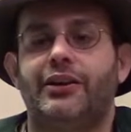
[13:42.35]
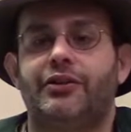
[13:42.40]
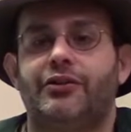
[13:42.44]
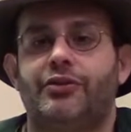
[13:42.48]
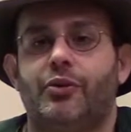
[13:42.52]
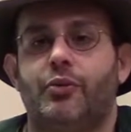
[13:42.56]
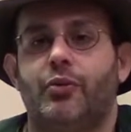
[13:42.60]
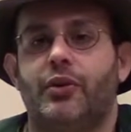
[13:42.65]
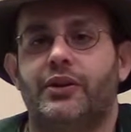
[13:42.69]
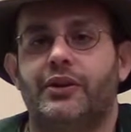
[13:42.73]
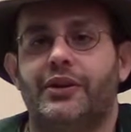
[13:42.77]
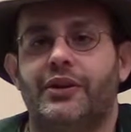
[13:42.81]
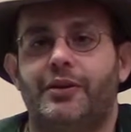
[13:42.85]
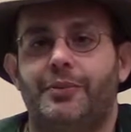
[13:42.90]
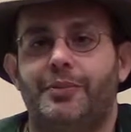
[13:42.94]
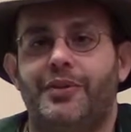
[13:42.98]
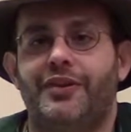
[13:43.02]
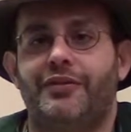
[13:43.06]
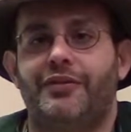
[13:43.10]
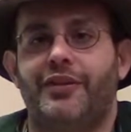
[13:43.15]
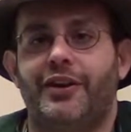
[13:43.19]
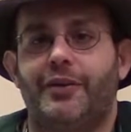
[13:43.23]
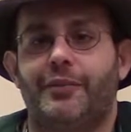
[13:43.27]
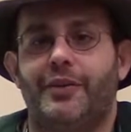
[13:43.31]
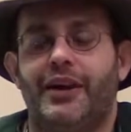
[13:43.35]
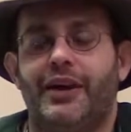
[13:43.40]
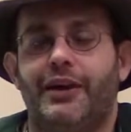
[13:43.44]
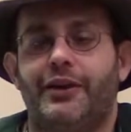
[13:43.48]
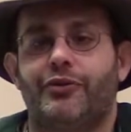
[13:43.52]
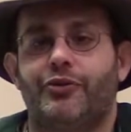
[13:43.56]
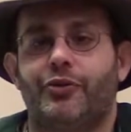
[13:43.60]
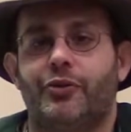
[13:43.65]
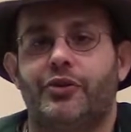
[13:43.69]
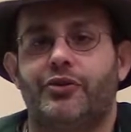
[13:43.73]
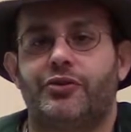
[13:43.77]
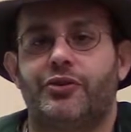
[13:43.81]
is the one that the PVMA
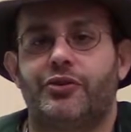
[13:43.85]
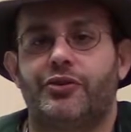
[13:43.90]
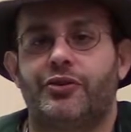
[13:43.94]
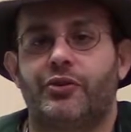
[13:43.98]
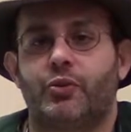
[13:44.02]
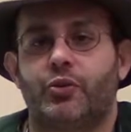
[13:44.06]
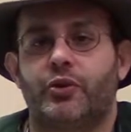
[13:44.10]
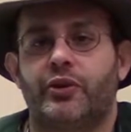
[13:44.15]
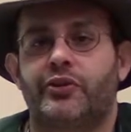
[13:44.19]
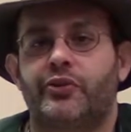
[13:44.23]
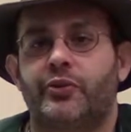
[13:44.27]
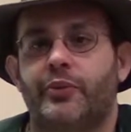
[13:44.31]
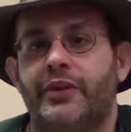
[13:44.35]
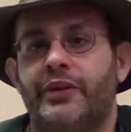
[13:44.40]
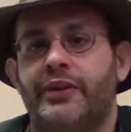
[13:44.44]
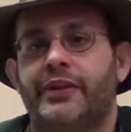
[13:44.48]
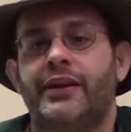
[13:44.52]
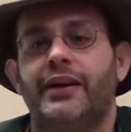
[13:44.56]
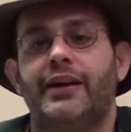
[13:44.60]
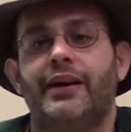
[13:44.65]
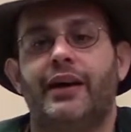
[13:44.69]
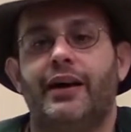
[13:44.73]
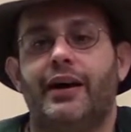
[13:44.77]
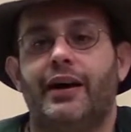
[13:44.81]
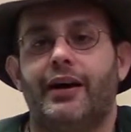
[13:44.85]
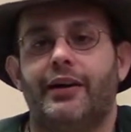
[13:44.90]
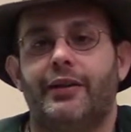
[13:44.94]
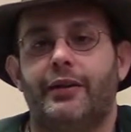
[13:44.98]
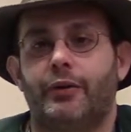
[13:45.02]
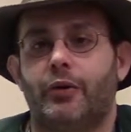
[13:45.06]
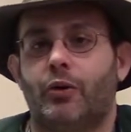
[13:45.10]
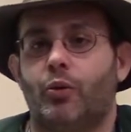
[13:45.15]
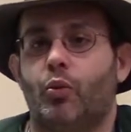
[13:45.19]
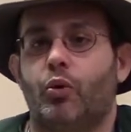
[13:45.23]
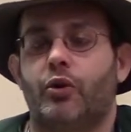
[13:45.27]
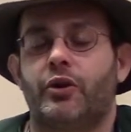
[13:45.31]
endorses and works with.
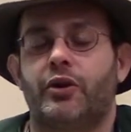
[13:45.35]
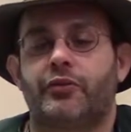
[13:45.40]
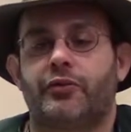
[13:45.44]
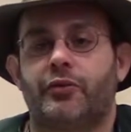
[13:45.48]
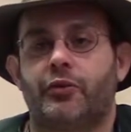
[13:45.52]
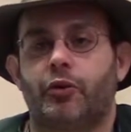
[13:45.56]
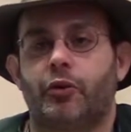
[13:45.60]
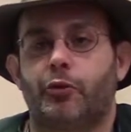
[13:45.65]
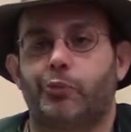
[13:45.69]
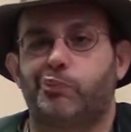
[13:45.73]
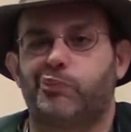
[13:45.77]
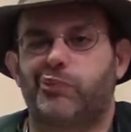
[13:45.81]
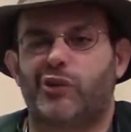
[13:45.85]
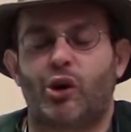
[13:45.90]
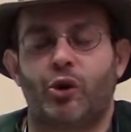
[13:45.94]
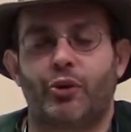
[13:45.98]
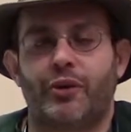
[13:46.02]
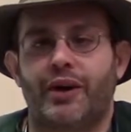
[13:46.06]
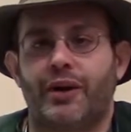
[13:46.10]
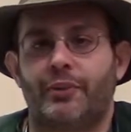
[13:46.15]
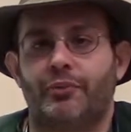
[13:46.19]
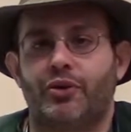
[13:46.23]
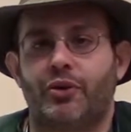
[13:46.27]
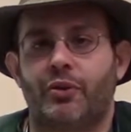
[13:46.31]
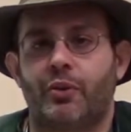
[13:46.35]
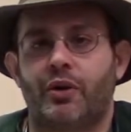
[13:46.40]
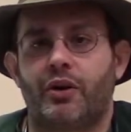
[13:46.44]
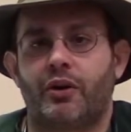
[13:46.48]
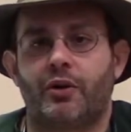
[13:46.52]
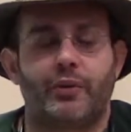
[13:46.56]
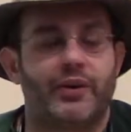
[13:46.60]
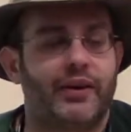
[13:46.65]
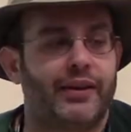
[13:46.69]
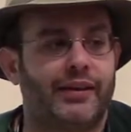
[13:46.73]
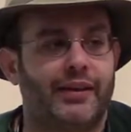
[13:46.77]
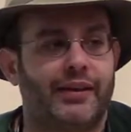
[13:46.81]
They're a wonderful program to
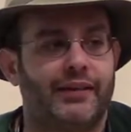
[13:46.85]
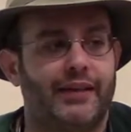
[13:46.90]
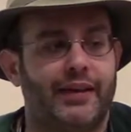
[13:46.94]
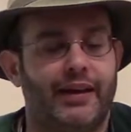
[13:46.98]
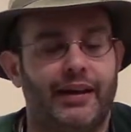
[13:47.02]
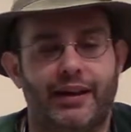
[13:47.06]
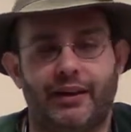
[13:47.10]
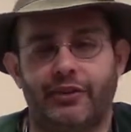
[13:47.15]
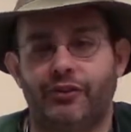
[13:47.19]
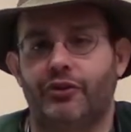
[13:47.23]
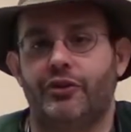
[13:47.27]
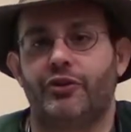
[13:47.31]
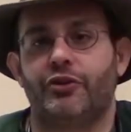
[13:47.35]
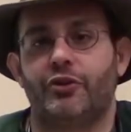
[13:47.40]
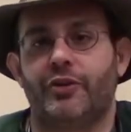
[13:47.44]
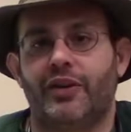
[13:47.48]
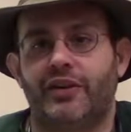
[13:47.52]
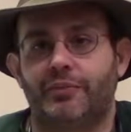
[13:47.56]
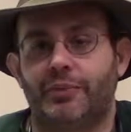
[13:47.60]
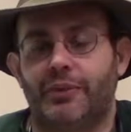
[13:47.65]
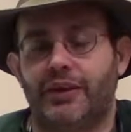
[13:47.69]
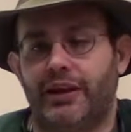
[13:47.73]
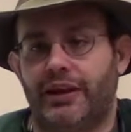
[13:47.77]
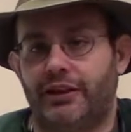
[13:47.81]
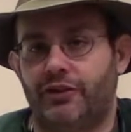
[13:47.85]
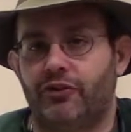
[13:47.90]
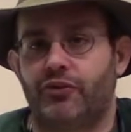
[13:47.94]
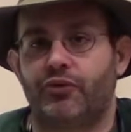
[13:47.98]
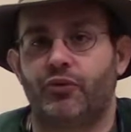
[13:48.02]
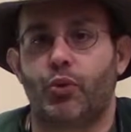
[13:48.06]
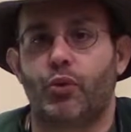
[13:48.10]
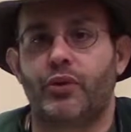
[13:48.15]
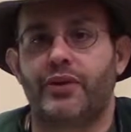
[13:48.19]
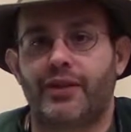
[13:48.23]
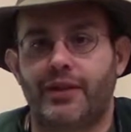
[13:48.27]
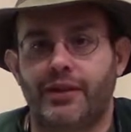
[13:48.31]
work with, and they actually do have plans
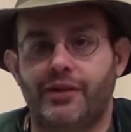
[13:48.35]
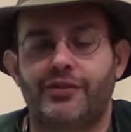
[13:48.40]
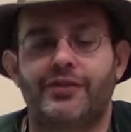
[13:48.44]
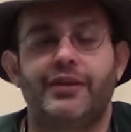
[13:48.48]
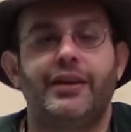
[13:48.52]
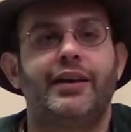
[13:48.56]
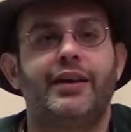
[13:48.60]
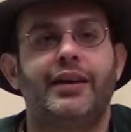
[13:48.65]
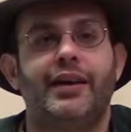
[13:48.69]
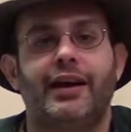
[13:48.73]
for this.